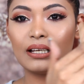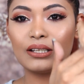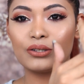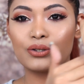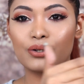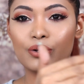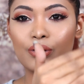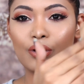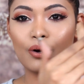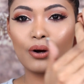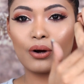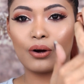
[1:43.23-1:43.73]

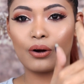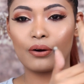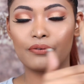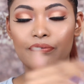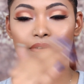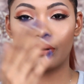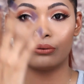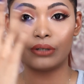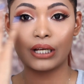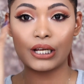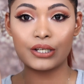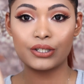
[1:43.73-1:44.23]
into your
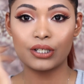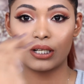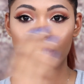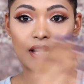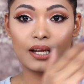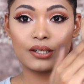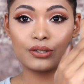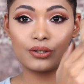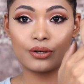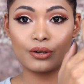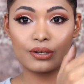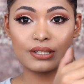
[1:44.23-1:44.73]
foundation
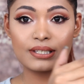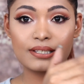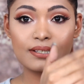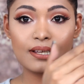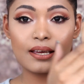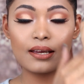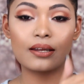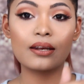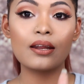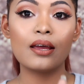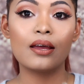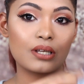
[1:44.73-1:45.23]
and to your
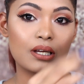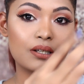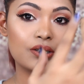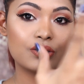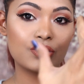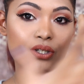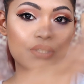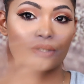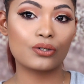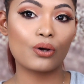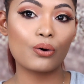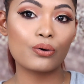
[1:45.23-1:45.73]
skin, and it
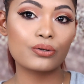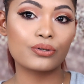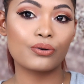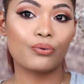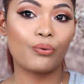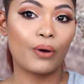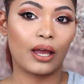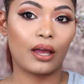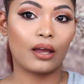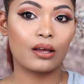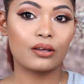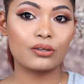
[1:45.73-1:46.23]
just goes
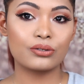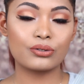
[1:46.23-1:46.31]
away.